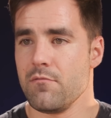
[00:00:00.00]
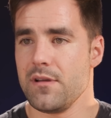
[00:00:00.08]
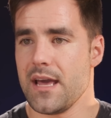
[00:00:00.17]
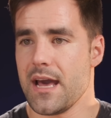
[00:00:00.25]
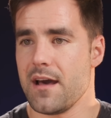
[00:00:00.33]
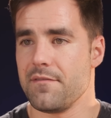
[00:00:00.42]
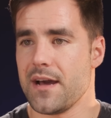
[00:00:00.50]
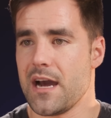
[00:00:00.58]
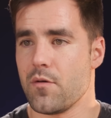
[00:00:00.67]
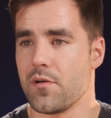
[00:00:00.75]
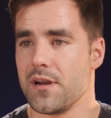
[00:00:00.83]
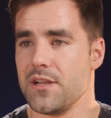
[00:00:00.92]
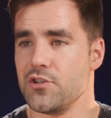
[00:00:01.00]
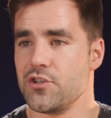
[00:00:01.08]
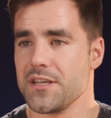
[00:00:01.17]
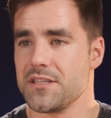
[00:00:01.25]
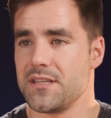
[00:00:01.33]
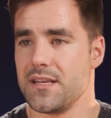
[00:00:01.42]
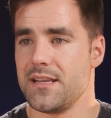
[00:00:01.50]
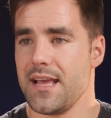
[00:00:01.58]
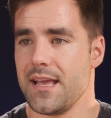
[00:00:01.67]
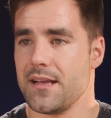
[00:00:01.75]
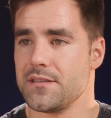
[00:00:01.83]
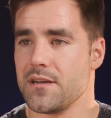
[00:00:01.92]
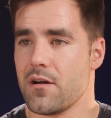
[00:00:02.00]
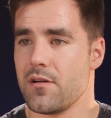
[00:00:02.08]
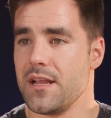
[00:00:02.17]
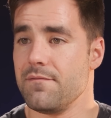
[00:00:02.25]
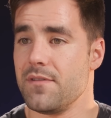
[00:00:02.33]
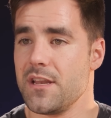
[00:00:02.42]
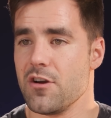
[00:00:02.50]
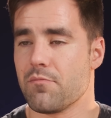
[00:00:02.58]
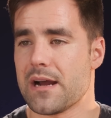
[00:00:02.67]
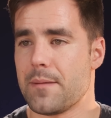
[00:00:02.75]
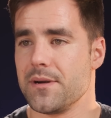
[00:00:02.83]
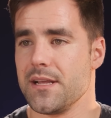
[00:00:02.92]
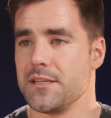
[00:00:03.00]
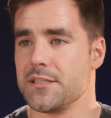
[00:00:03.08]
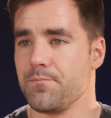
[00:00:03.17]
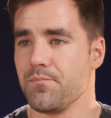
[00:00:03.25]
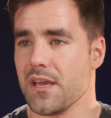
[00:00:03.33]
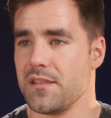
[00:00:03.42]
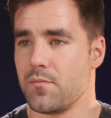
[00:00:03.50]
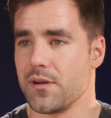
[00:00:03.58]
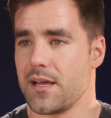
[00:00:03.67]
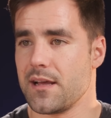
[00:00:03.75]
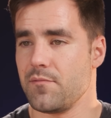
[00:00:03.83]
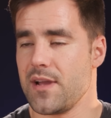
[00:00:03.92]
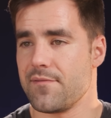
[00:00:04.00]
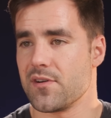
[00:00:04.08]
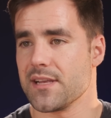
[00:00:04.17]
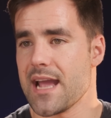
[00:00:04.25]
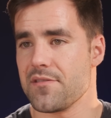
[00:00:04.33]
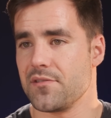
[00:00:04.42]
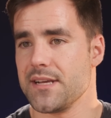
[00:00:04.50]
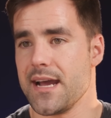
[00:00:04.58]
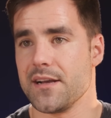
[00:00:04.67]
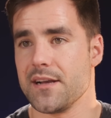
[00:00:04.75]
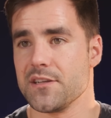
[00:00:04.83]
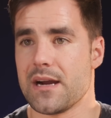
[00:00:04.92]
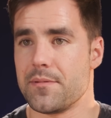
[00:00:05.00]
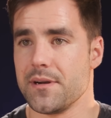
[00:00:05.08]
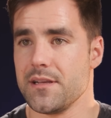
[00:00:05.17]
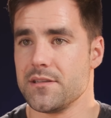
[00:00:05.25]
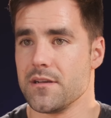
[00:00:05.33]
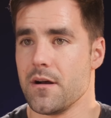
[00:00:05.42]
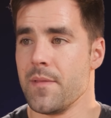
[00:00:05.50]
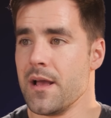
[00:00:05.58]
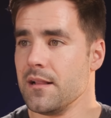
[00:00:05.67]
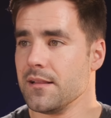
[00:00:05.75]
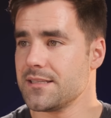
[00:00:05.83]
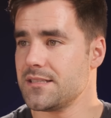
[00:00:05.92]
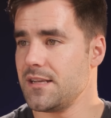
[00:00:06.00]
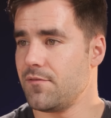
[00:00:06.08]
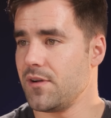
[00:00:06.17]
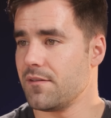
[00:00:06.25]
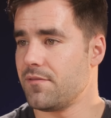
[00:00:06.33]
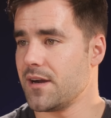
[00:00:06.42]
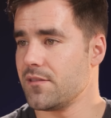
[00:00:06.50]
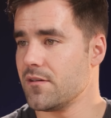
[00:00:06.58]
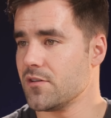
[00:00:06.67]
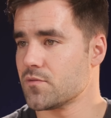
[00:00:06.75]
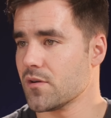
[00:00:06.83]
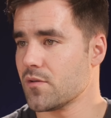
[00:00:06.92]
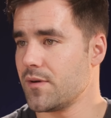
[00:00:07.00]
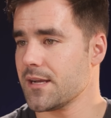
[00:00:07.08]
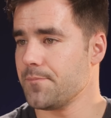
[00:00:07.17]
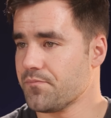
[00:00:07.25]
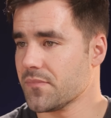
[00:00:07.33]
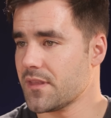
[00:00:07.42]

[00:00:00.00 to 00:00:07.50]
We have our ingested and our in video properties, and then we're gonna, we have our gather tags property. So let's see if we can find those real quick.